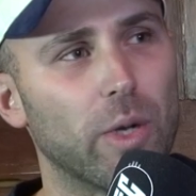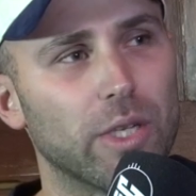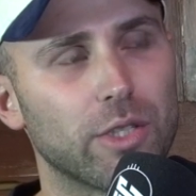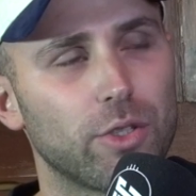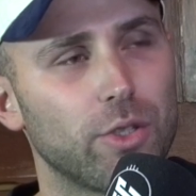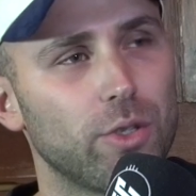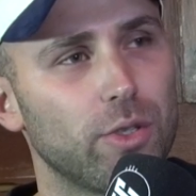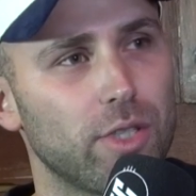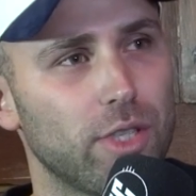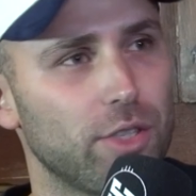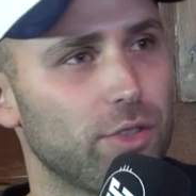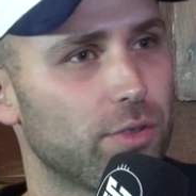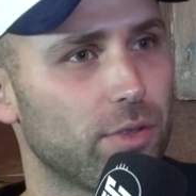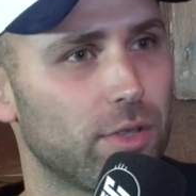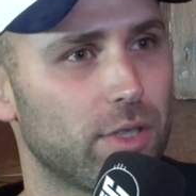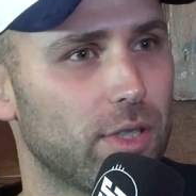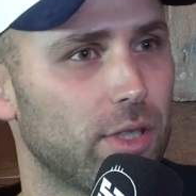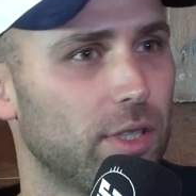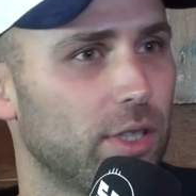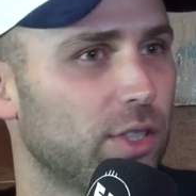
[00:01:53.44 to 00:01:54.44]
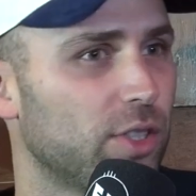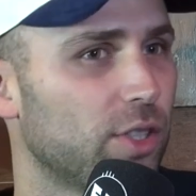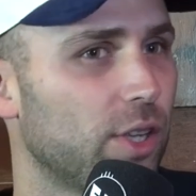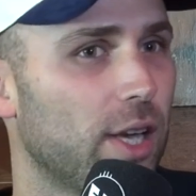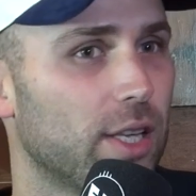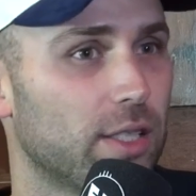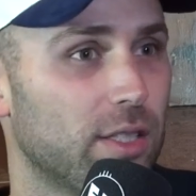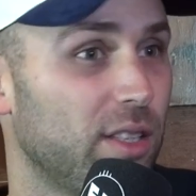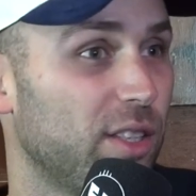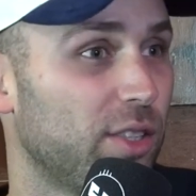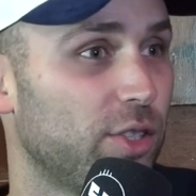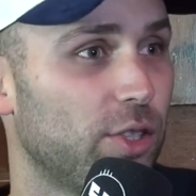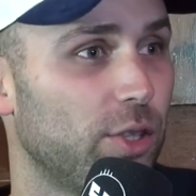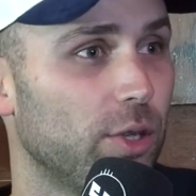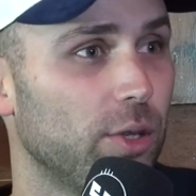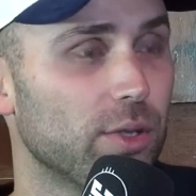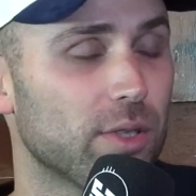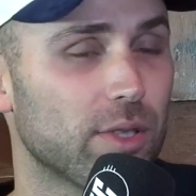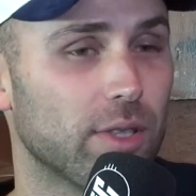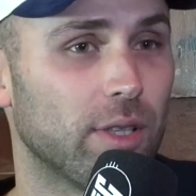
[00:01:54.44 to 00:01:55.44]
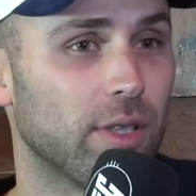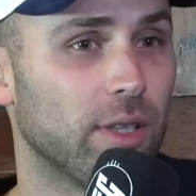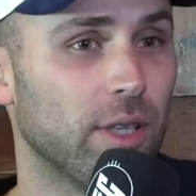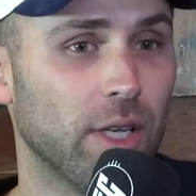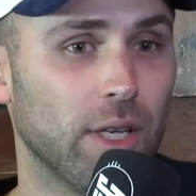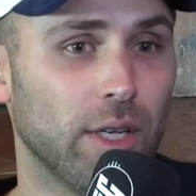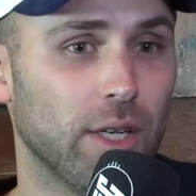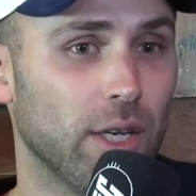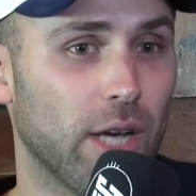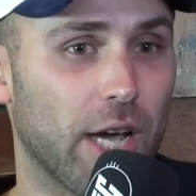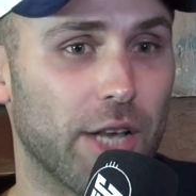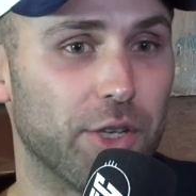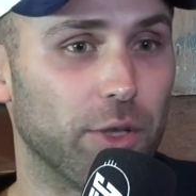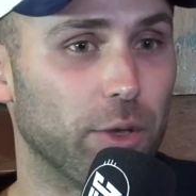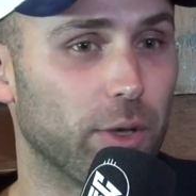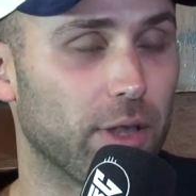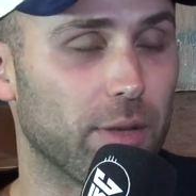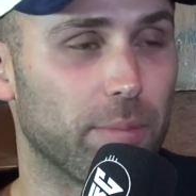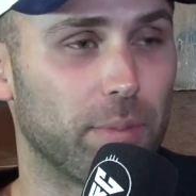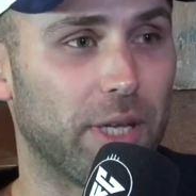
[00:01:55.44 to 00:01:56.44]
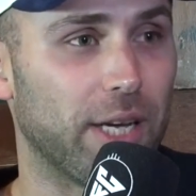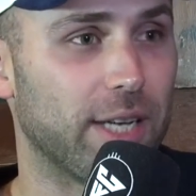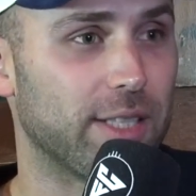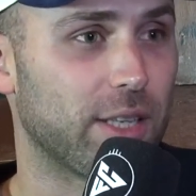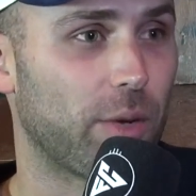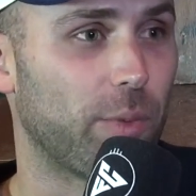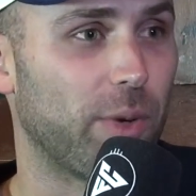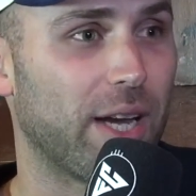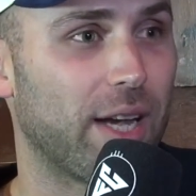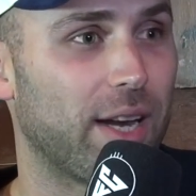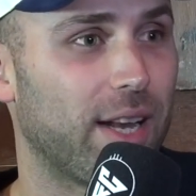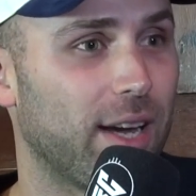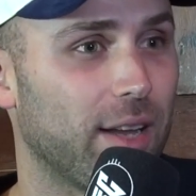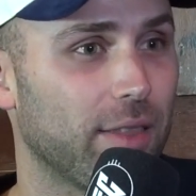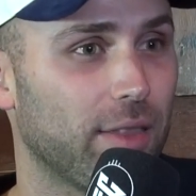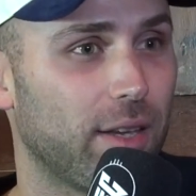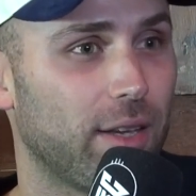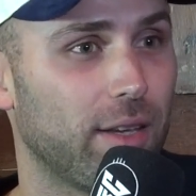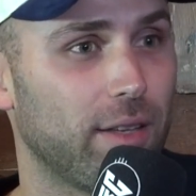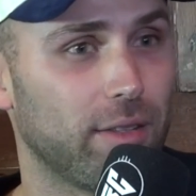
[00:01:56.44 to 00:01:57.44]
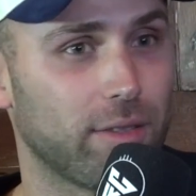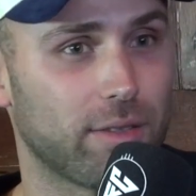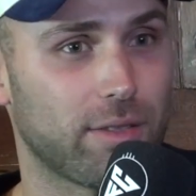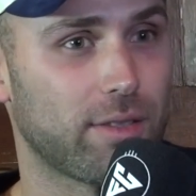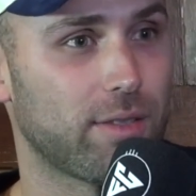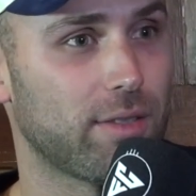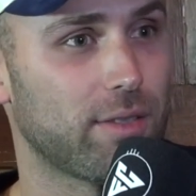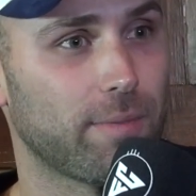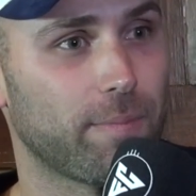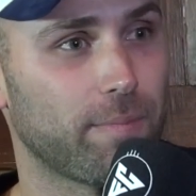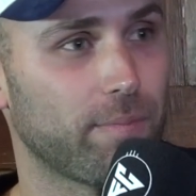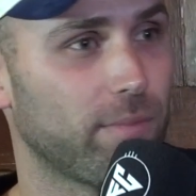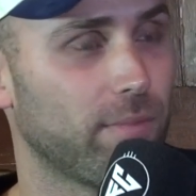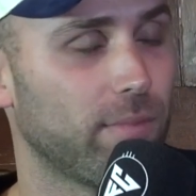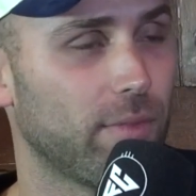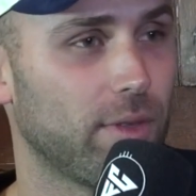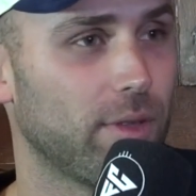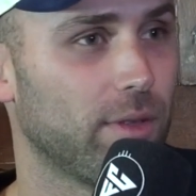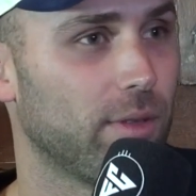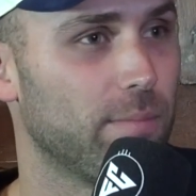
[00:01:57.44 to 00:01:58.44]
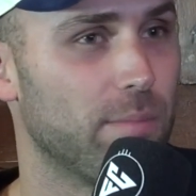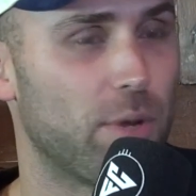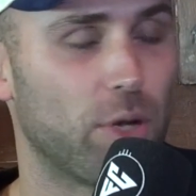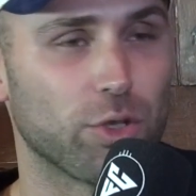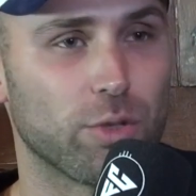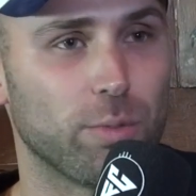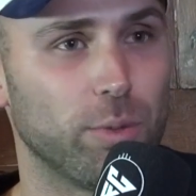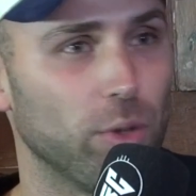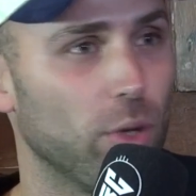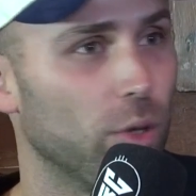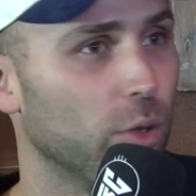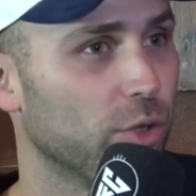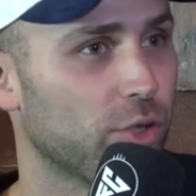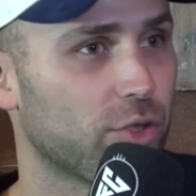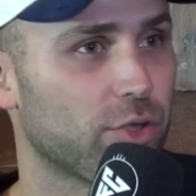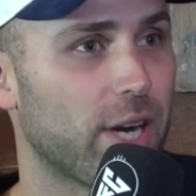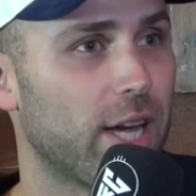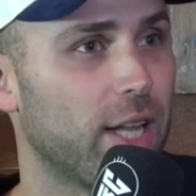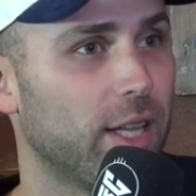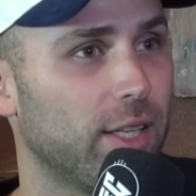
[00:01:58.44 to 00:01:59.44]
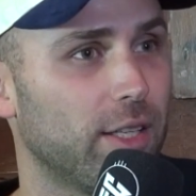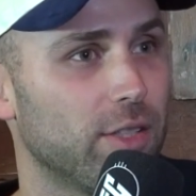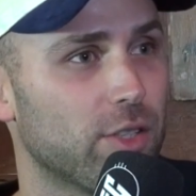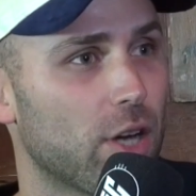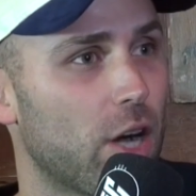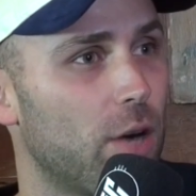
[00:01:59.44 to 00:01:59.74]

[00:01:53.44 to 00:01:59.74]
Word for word: one to use injuries as an, ex- as an excuse. And and you look at the players that we had out there. That's multiple All Australians,